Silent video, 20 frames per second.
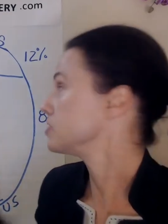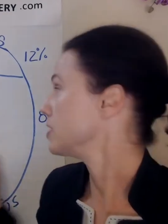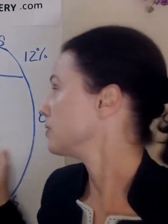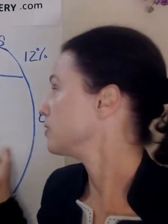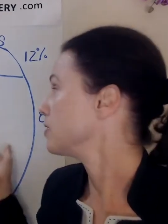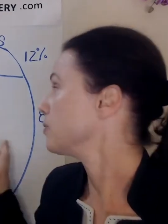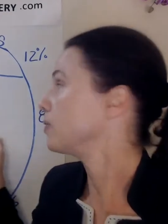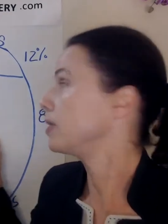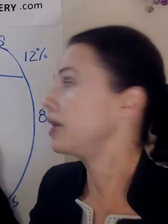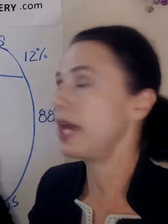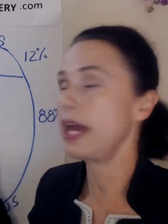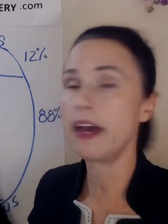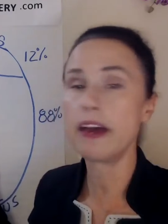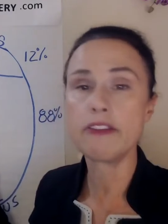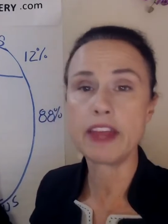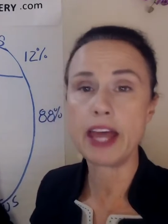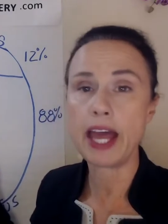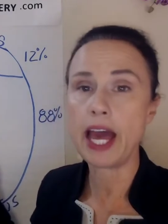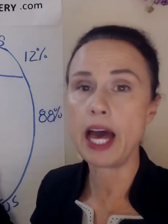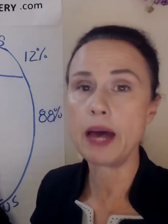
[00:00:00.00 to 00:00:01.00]
And then we have
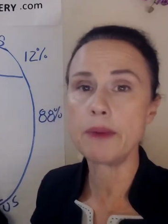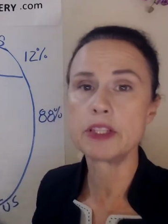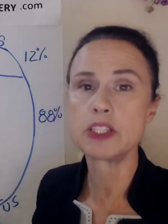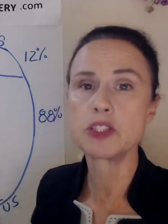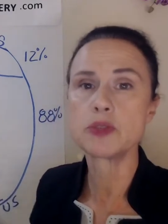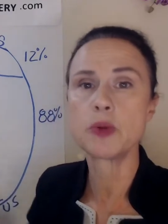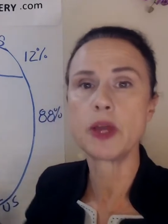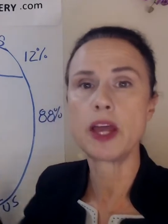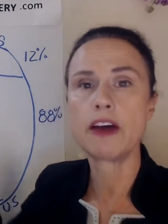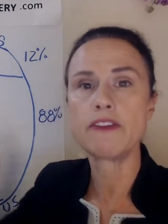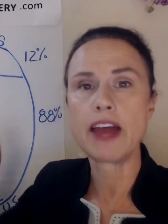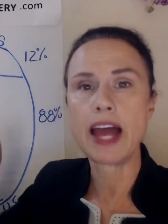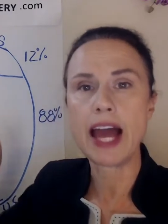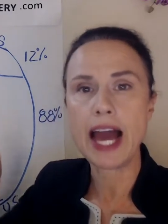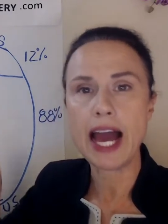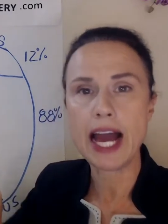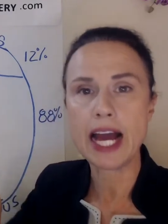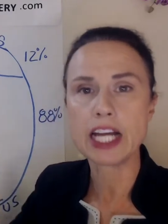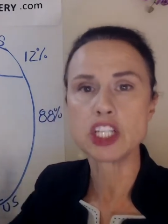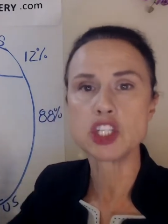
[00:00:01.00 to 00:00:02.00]
the habits. We have
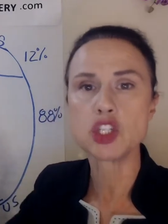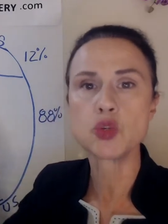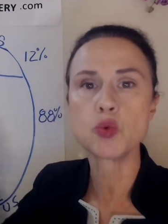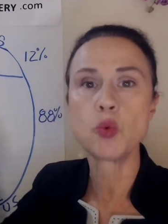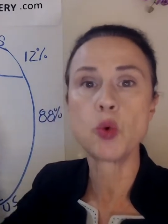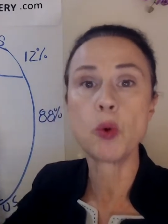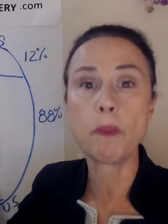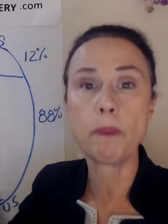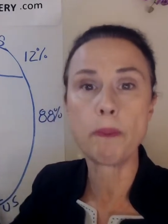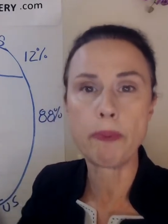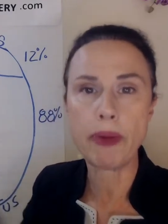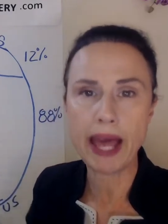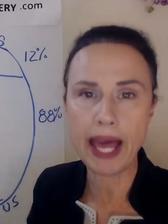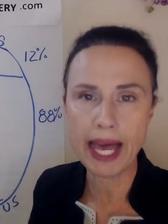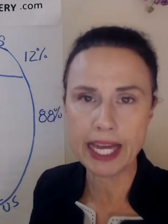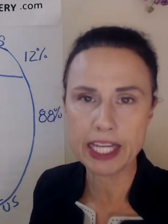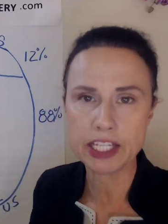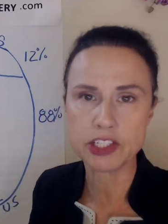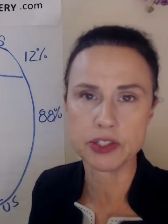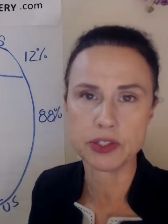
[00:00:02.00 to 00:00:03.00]
actual
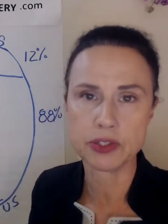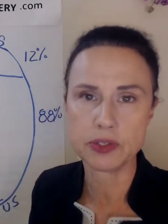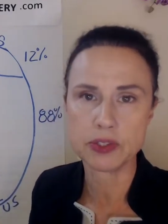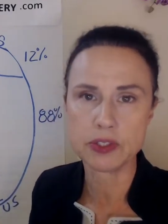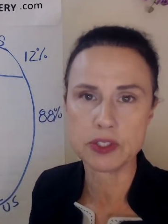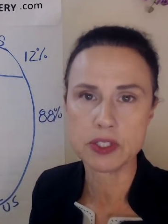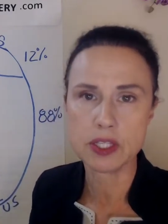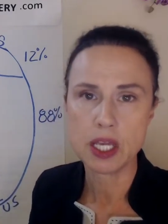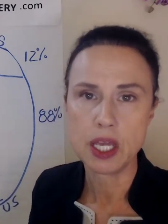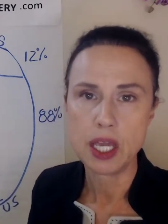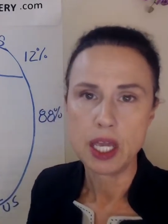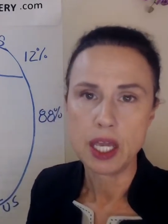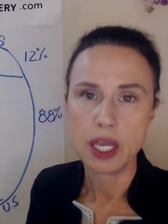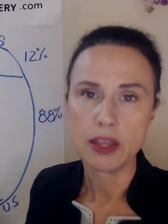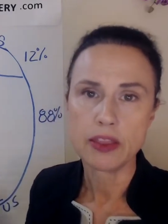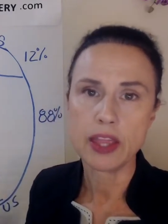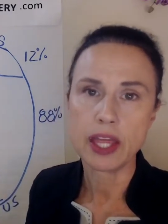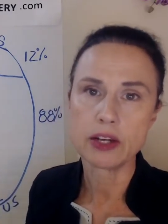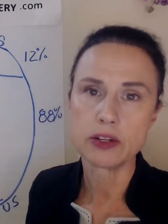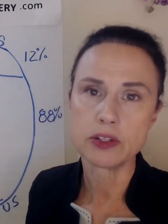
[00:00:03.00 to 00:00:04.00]
patterns
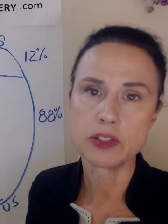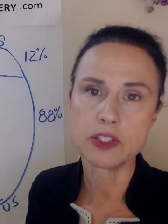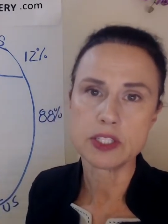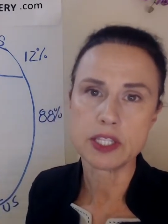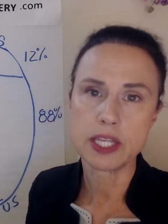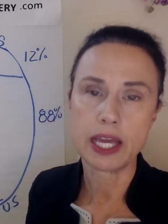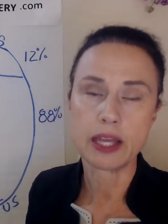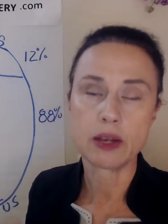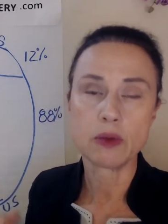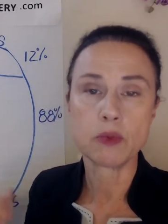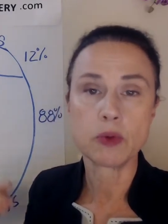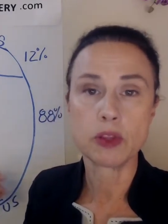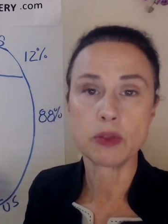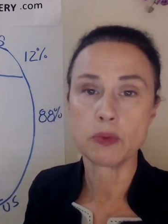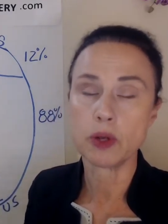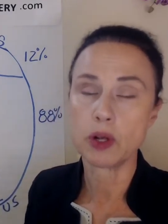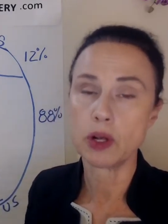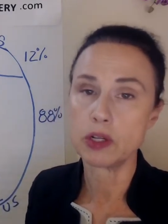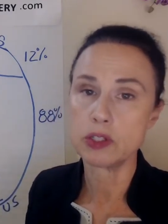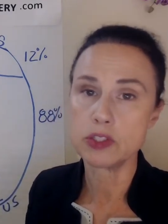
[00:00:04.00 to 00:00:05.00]
that are set with
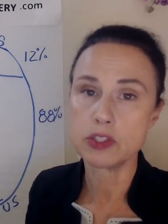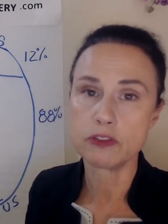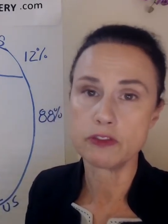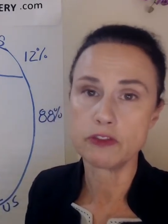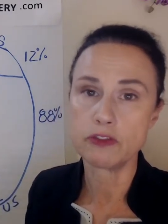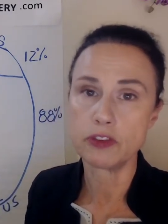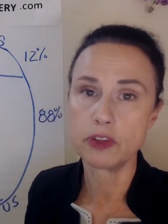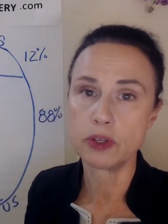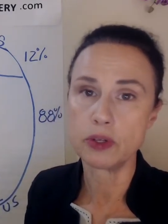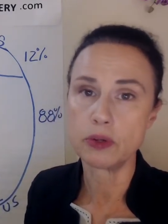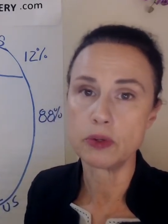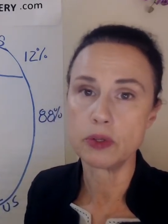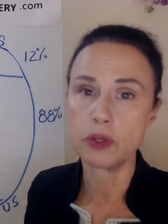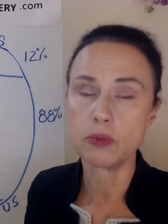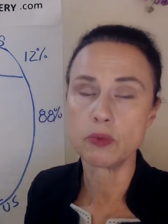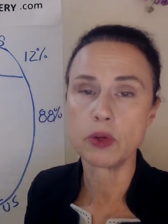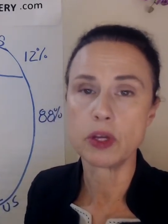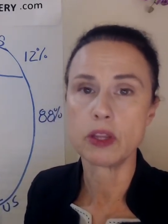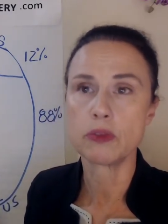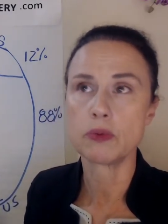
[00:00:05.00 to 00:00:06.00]
regards to food,
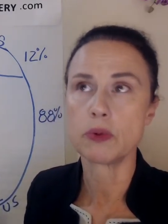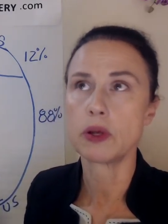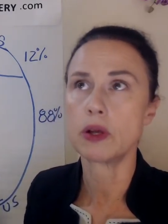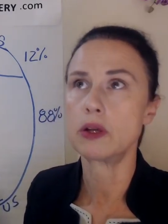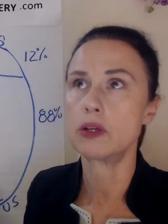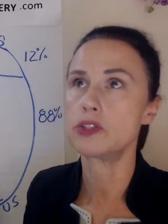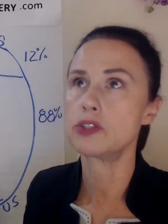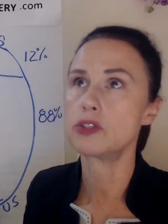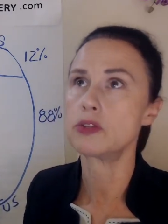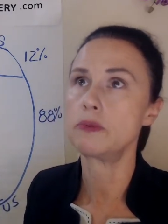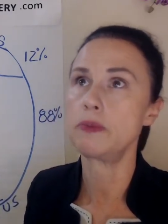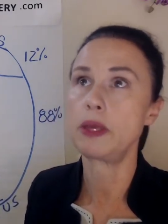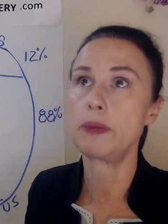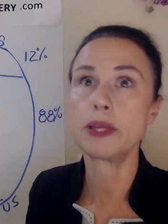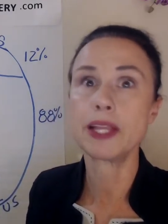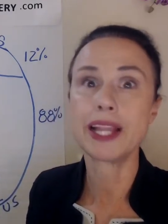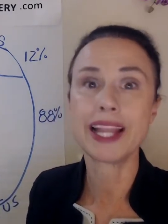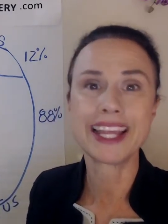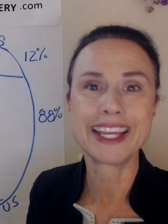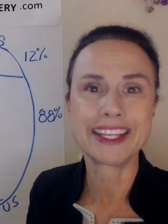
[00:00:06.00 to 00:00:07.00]
with regards to
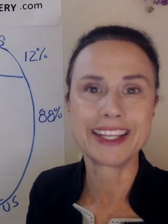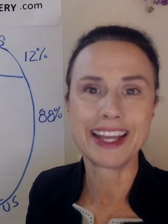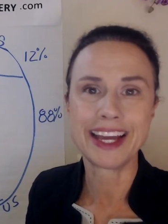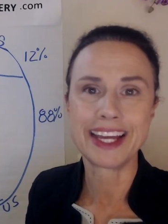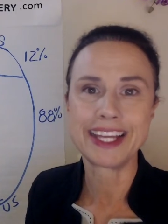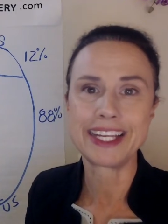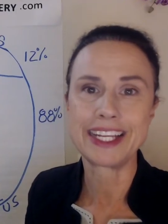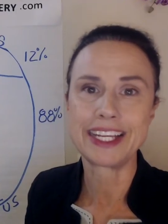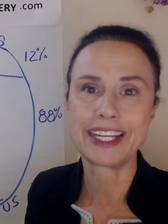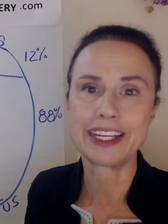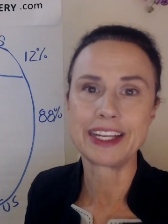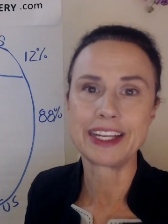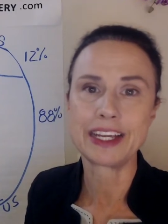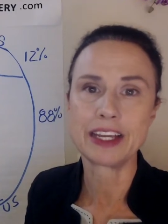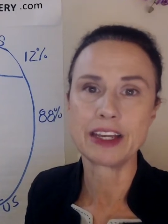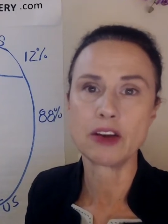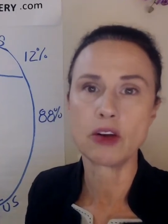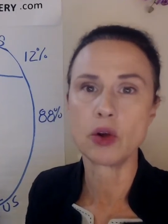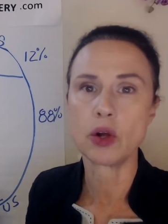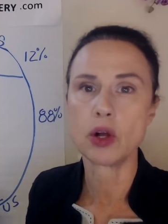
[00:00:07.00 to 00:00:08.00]
maybe late night
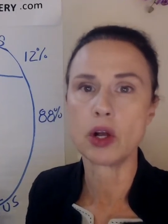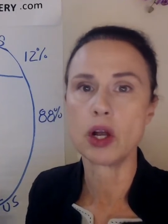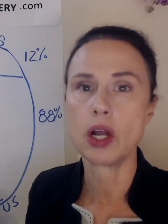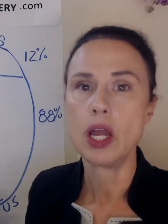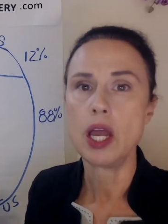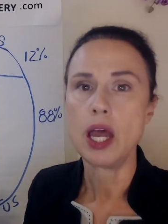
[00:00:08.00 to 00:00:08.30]
eating, or